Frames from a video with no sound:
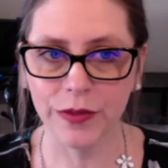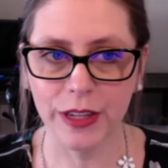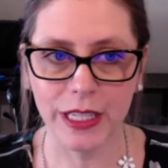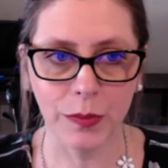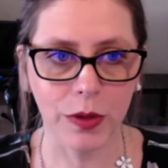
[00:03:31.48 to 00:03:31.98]

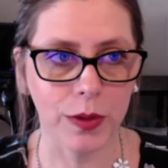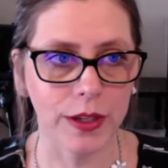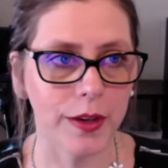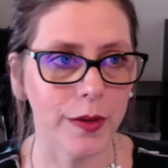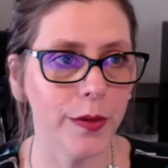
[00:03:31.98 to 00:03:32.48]
Facebook
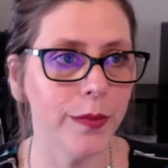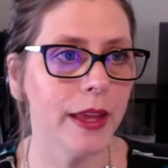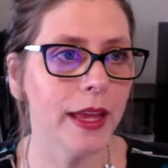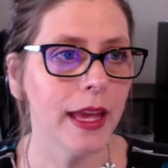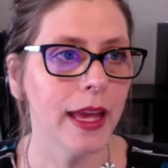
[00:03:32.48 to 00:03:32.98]
window,
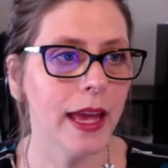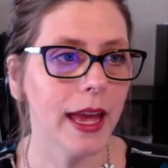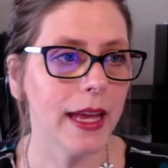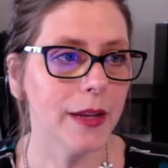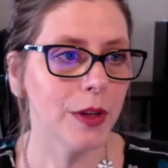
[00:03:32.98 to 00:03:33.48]

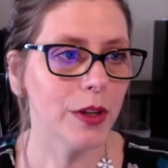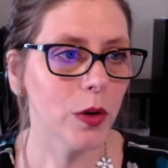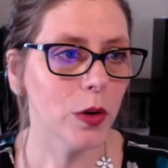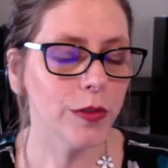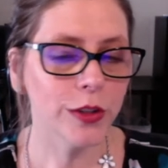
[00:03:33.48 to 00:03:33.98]
and I'm going to go
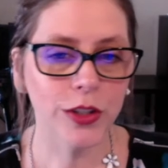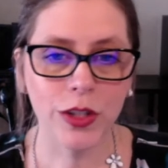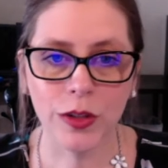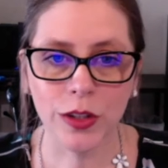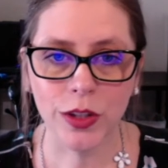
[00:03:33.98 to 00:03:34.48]
over to
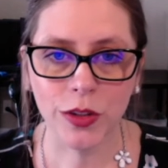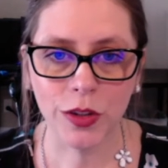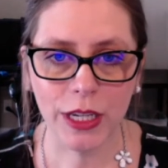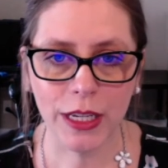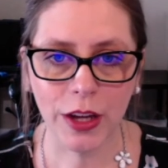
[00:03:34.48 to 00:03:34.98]
the
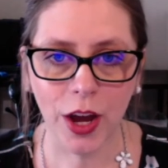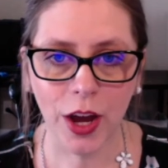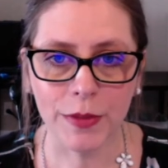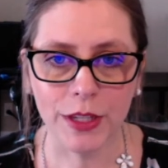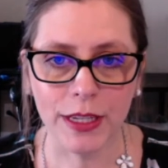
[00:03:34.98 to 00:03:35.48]
screen
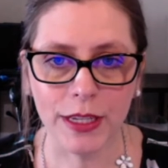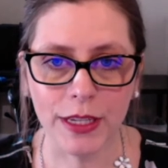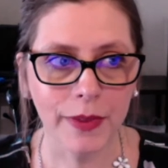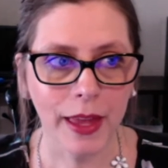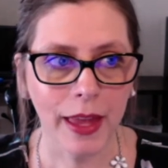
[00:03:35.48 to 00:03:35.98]
option,
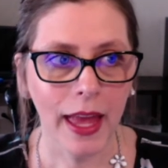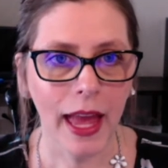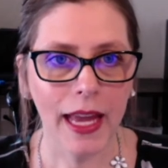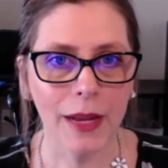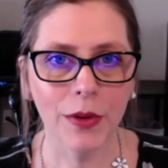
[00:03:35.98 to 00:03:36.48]

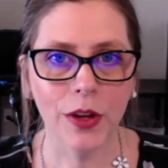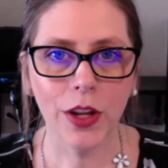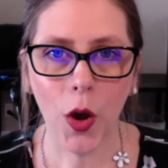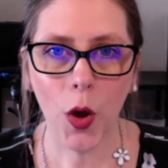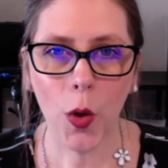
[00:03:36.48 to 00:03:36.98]
and I'm going to
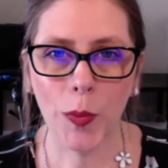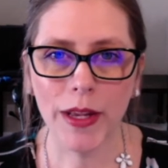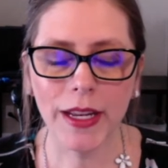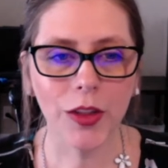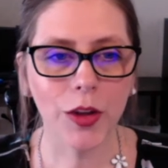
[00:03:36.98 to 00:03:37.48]
open
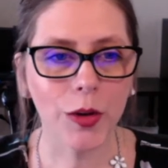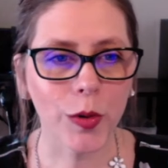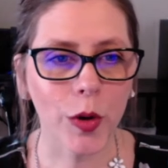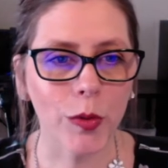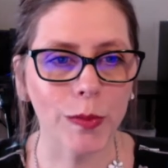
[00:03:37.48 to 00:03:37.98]
the
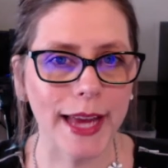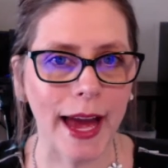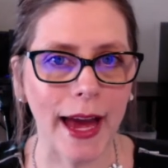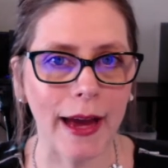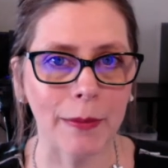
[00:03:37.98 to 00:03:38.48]
Chrome
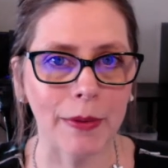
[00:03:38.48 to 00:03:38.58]
tab.